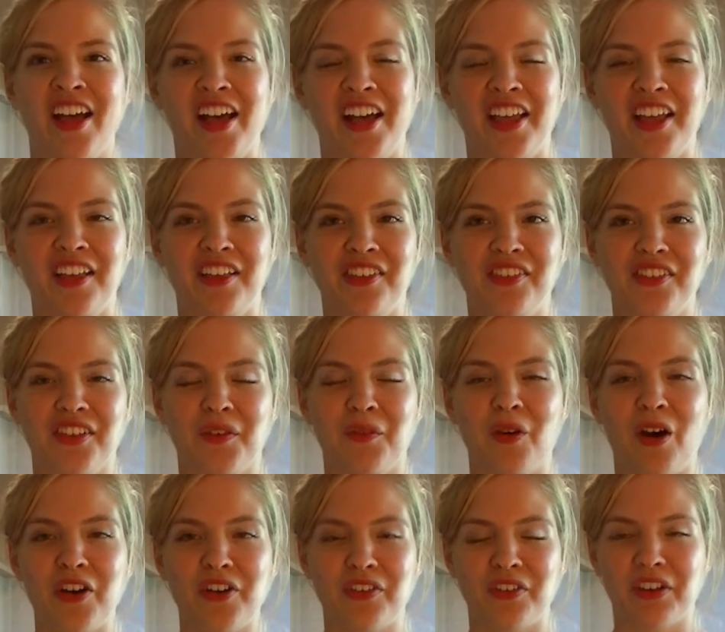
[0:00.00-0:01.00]
is
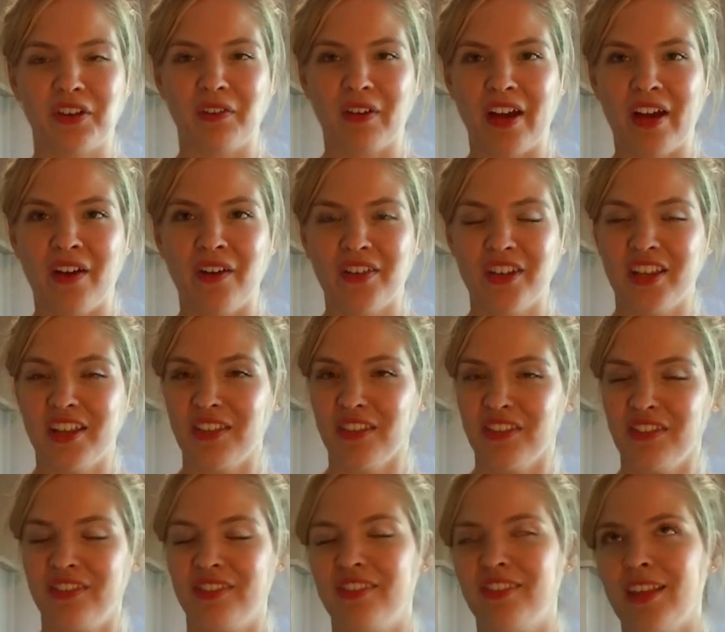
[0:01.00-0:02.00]
wandering around in the
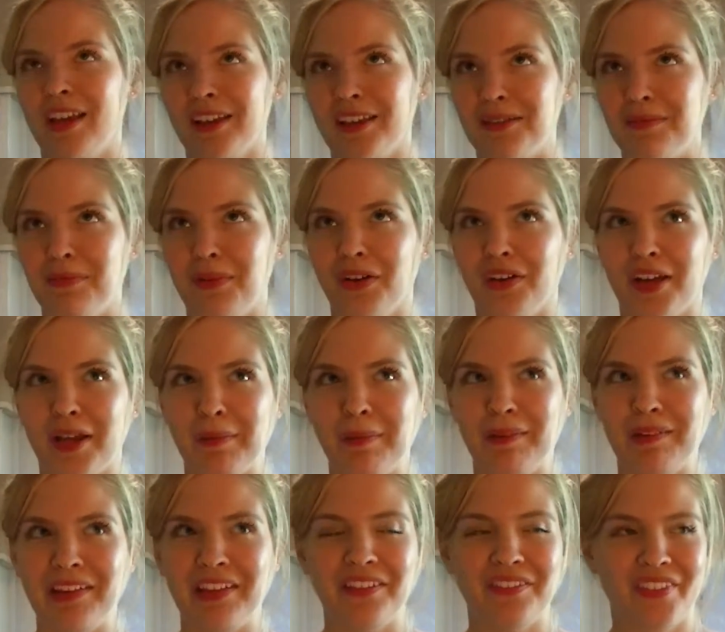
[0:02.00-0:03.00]
second book, I
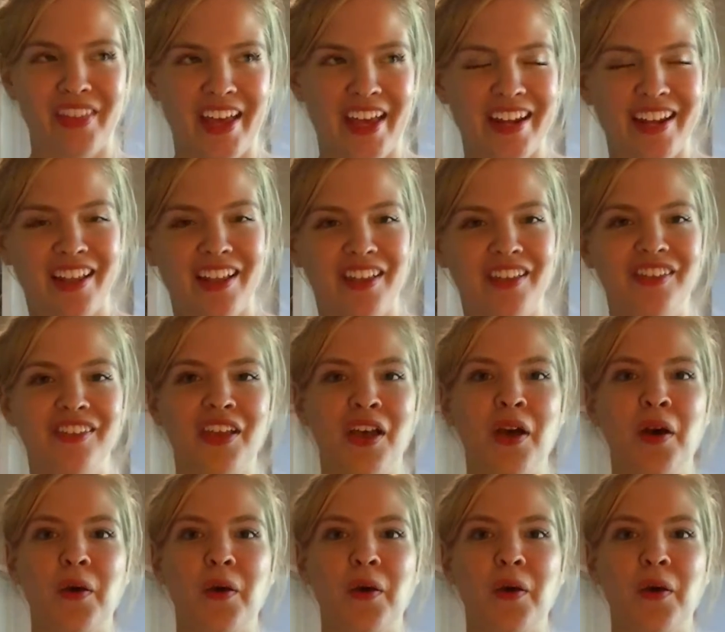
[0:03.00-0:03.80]
believe that is,